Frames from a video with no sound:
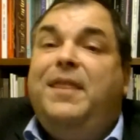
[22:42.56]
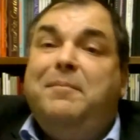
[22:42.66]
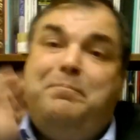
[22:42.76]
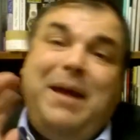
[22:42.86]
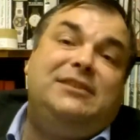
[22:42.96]
the
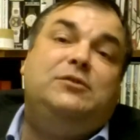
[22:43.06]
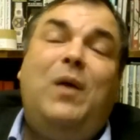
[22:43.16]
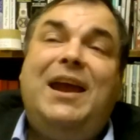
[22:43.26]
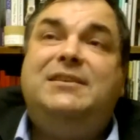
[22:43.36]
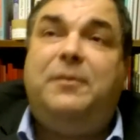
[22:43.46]
best
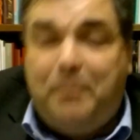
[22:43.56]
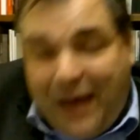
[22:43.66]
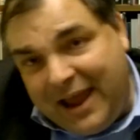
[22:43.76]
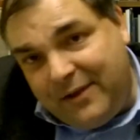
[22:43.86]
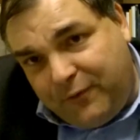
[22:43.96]
way to
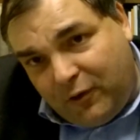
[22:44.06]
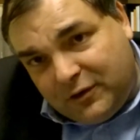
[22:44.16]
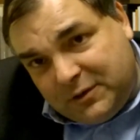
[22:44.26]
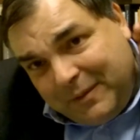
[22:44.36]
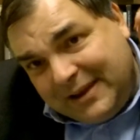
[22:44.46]
pay for
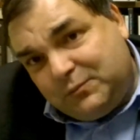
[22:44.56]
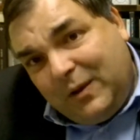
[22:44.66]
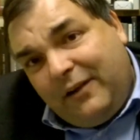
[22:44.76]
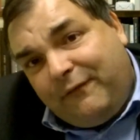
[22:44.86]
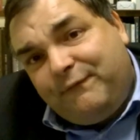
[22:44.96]
it, the best
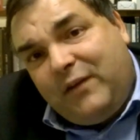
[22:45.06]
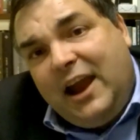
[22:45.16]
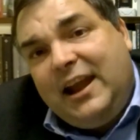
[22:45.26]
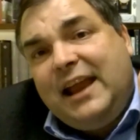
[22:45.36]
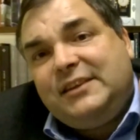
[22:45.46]
way to
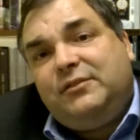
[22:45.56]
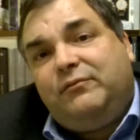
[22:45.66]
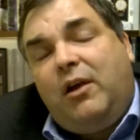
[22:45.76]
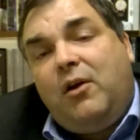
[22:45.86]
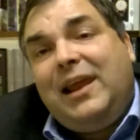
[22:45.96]
finance a
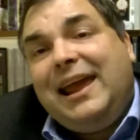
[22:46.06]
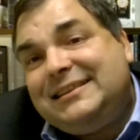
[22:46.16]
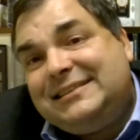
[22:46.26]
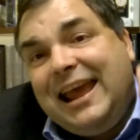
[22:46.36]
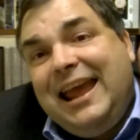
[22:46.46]

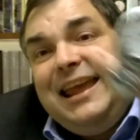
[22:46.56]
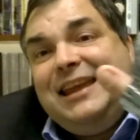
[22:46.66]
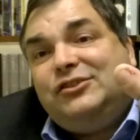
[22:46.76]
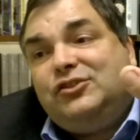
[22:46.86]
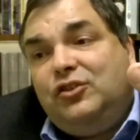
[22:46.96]
Rolex
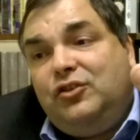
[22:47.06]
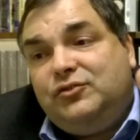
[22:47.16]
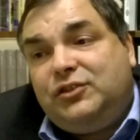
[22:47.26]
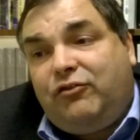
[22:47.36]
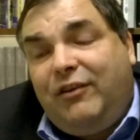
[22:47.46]
is to
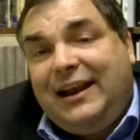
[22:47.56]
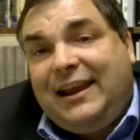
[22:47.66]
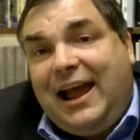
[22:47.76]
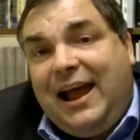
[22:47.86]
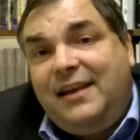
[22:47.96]
use a credit
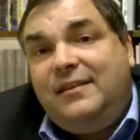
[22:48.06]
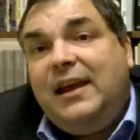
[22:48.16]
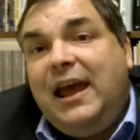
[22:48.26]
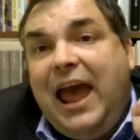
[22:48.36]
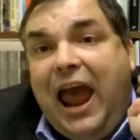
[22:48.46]
card
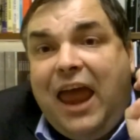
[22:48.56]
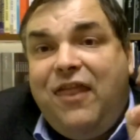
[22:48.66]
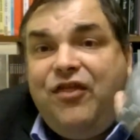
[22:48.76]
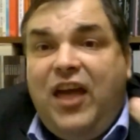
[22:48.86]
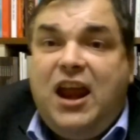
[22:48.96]

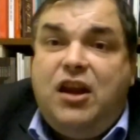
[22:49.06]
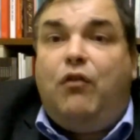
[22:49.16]
and then